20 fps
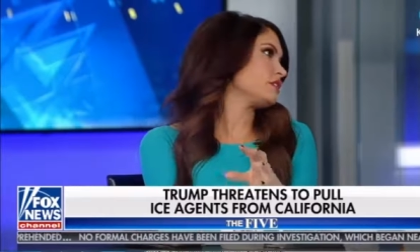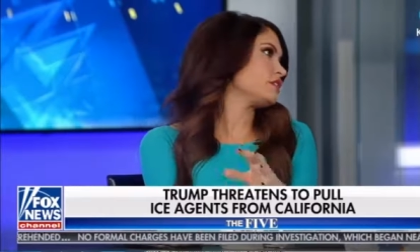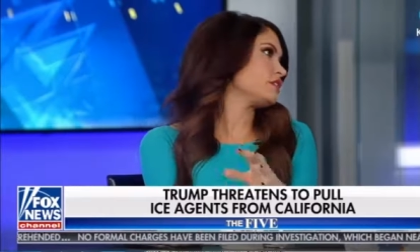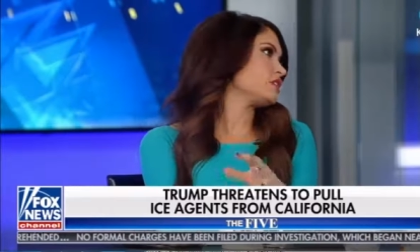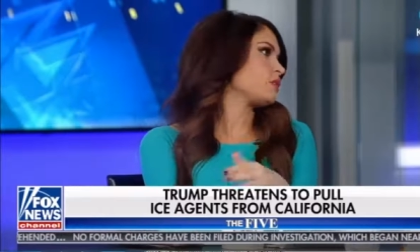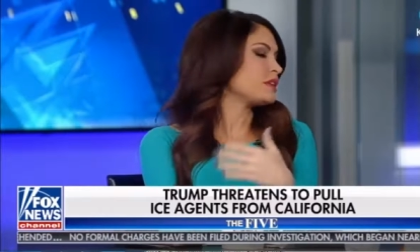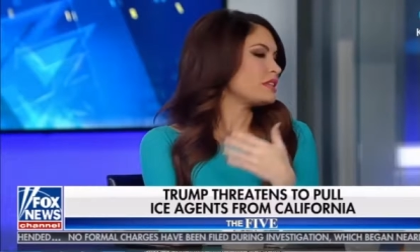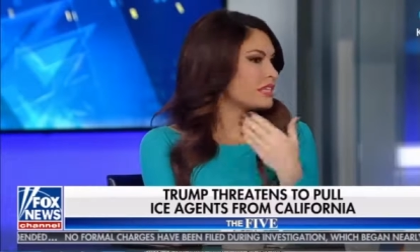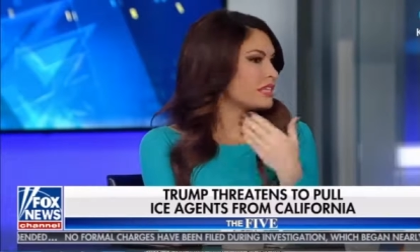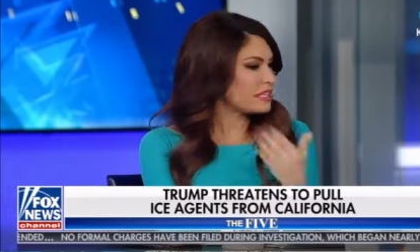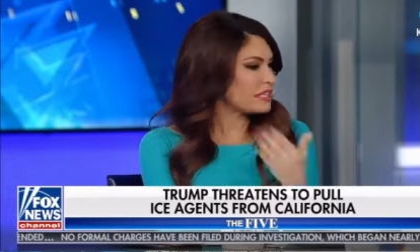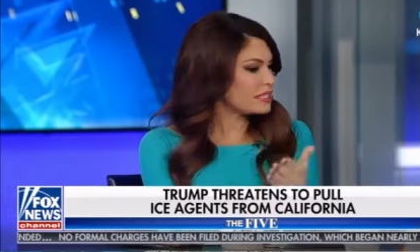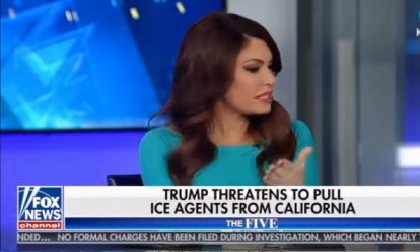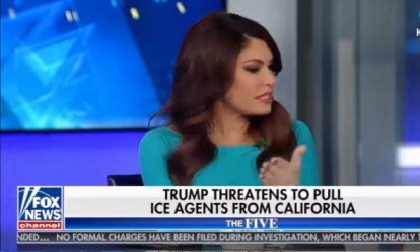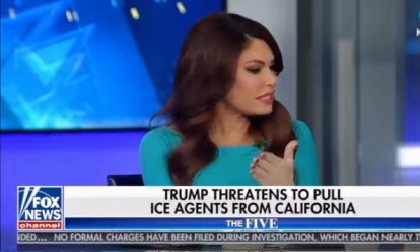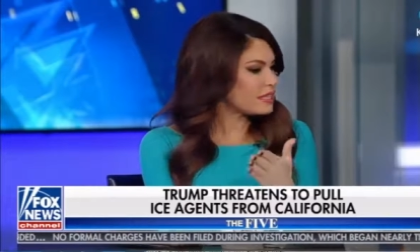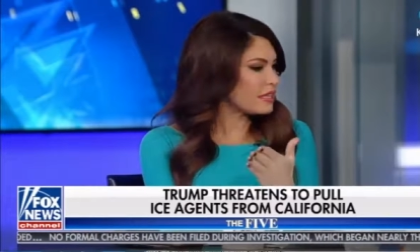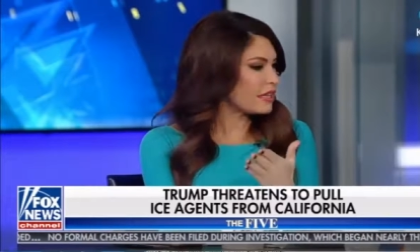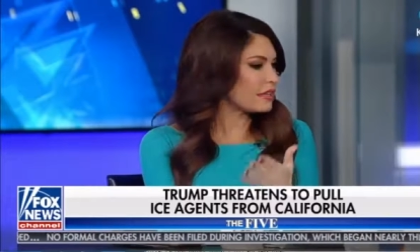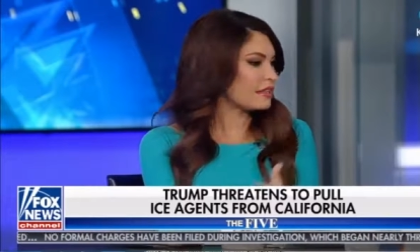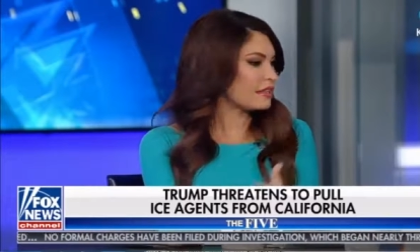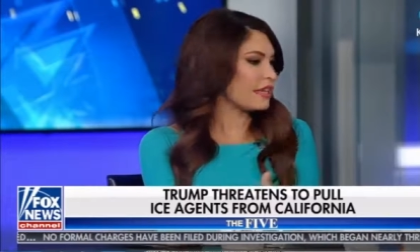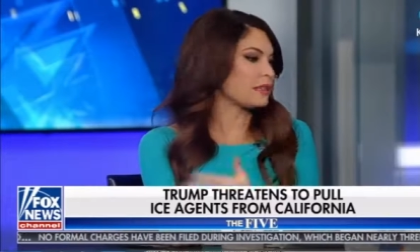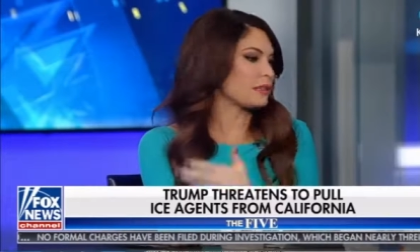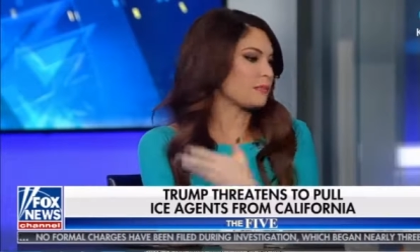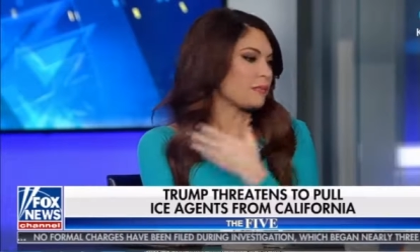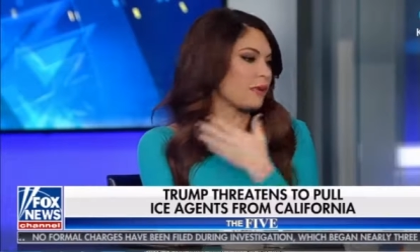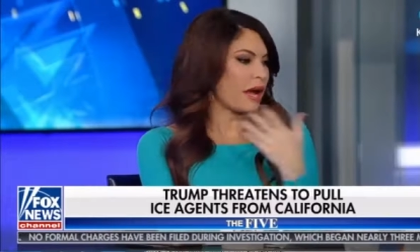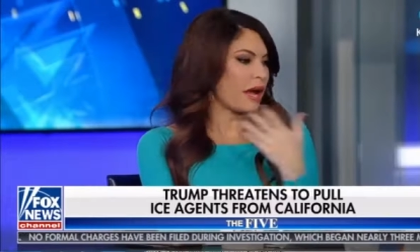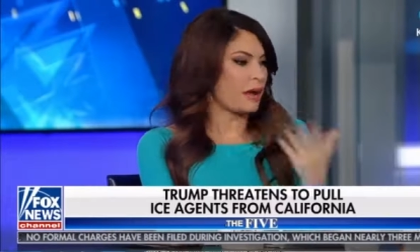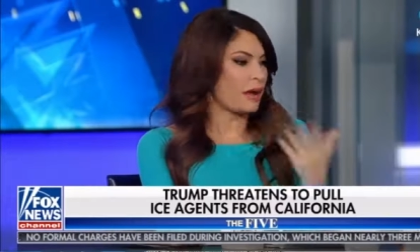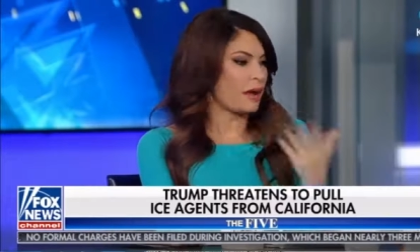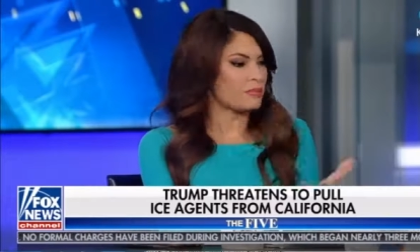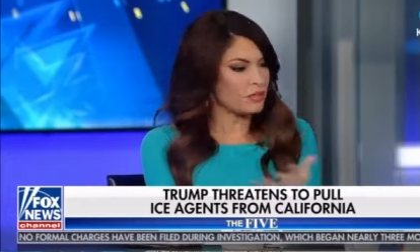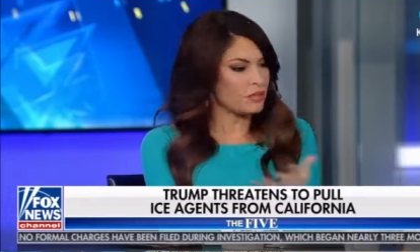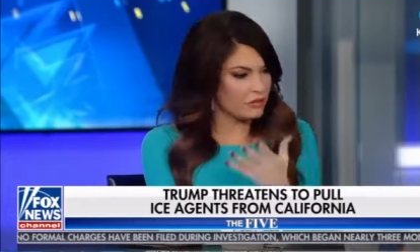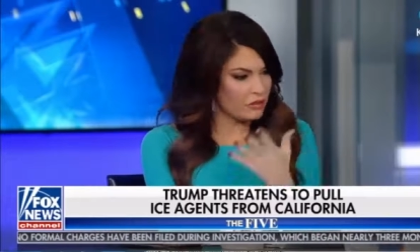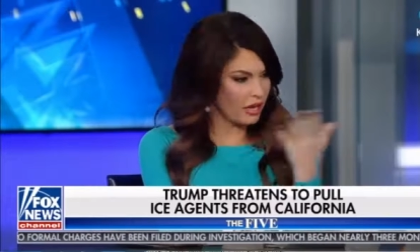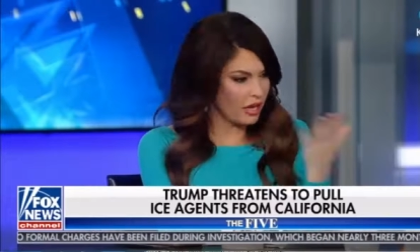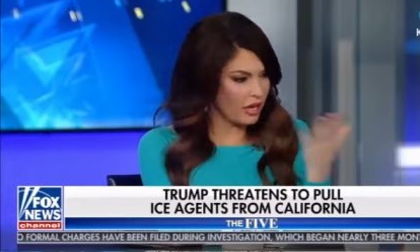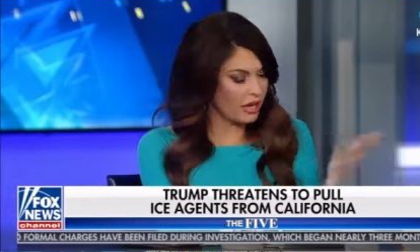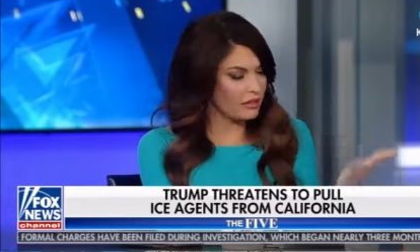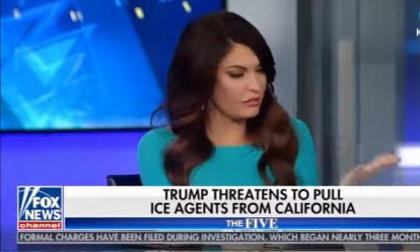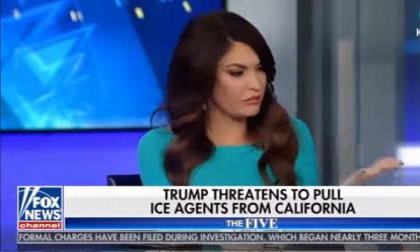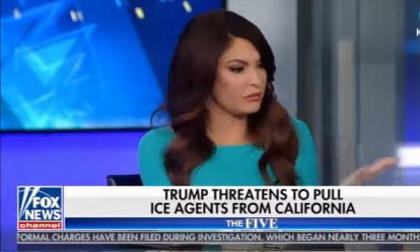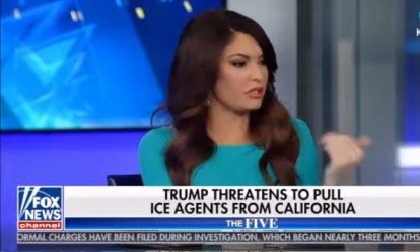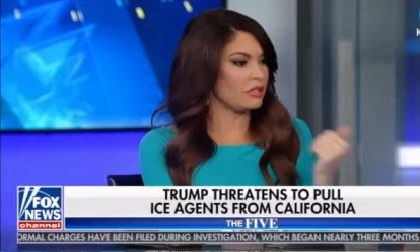So he says things like that that perhaps are not,